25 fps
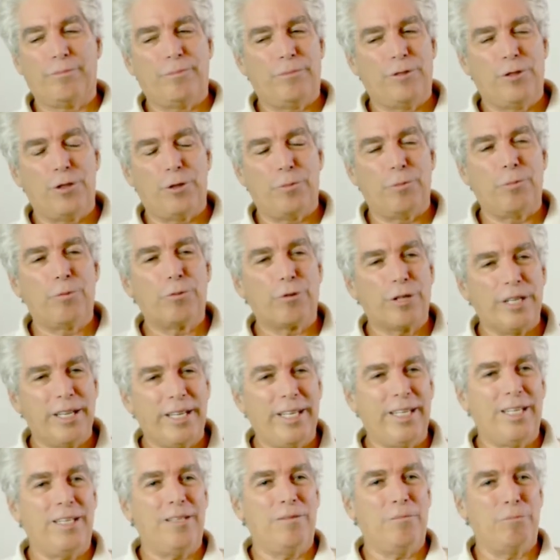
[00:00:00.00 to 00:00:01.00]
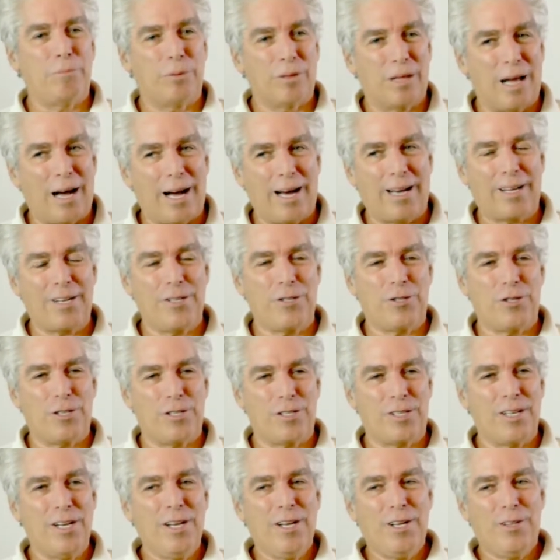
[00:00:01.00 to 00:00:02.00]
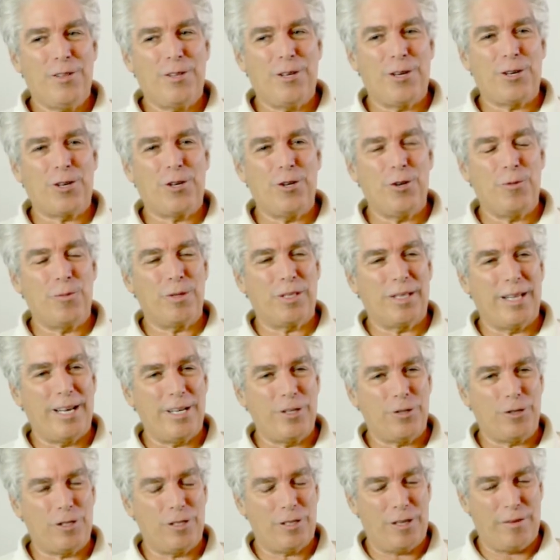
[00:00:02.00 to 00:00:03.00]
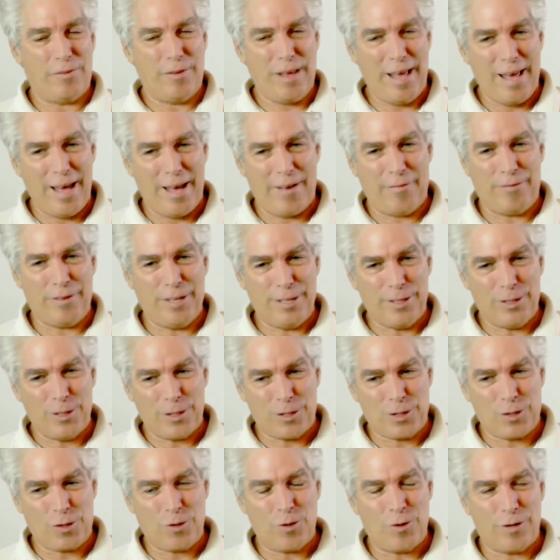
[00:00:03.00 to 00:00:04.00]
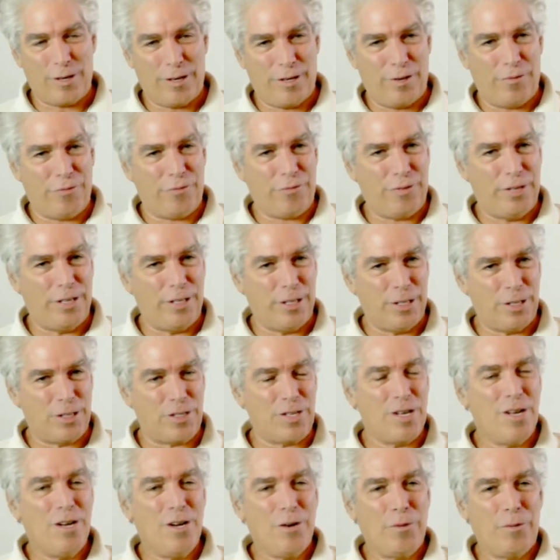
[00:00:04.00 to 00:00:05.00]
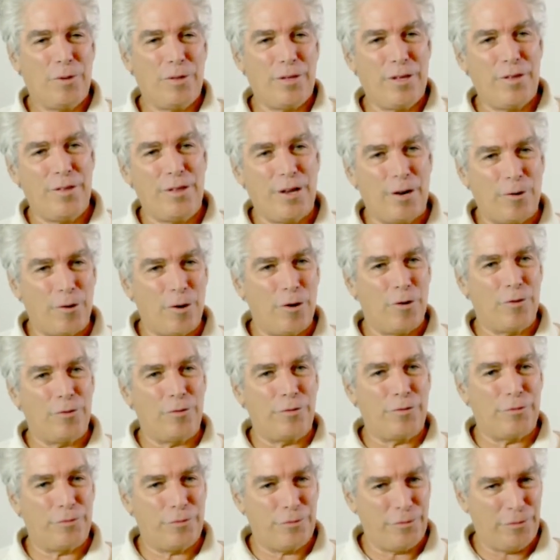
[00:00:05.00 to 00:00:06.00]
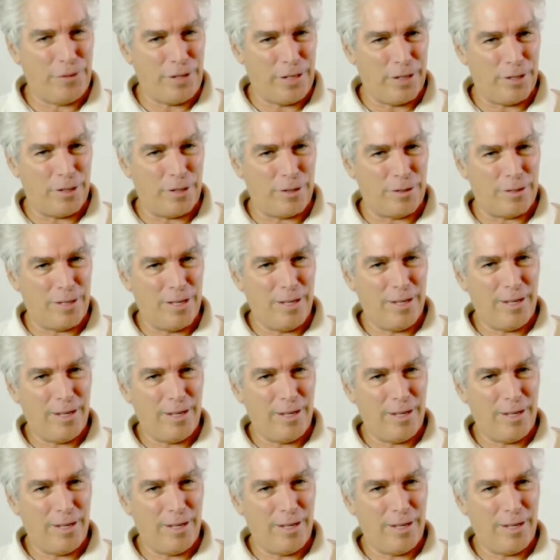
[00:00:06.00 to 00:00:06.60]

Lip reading: debris, blockages, the accumulation of heavy, distorted fields within their own field,